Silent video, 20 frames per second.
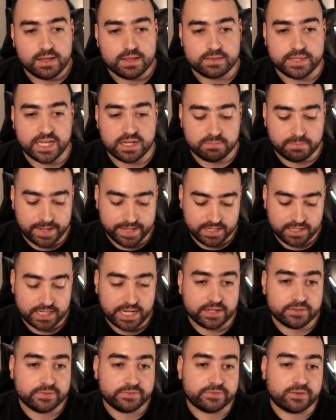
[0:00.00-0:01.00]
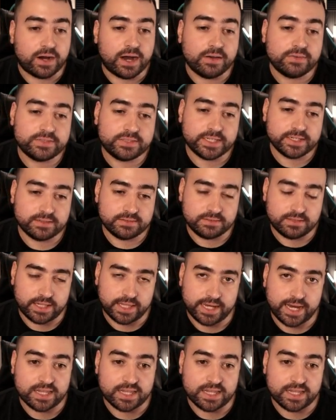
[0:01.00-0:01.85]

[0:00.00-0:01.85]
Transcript: then make it a five second delay.